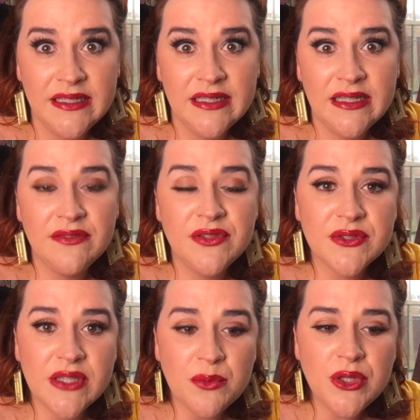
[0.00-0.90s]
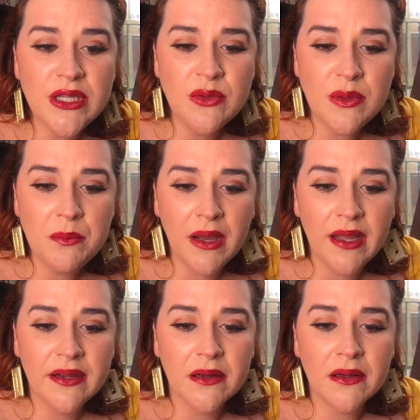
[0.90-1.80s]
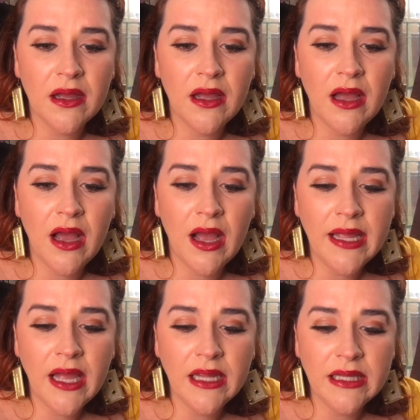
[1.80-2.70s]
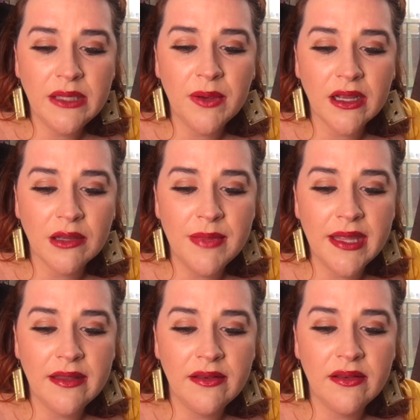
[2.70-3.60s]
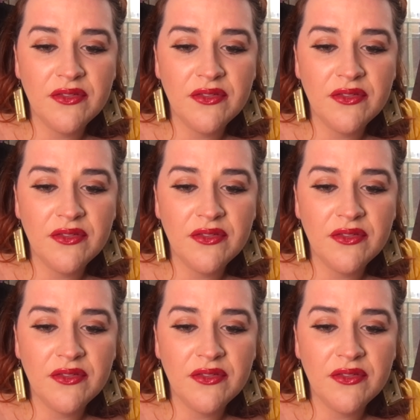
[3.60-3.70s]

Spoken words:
If there's someone that you admire, I highly recommend